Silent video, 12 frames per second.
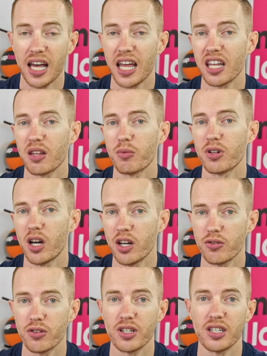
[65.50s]
out of the
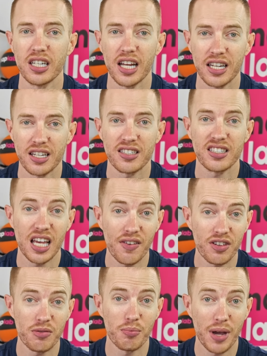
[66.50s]

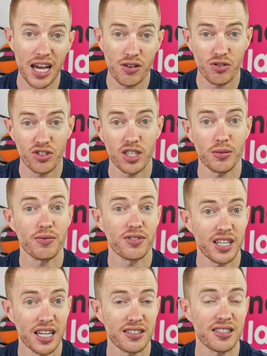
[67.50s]
197 mattresses we've
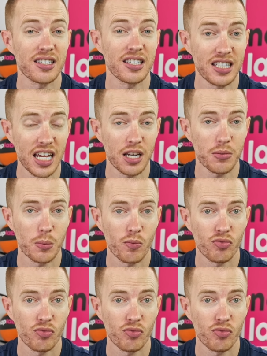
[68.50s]
tested to date.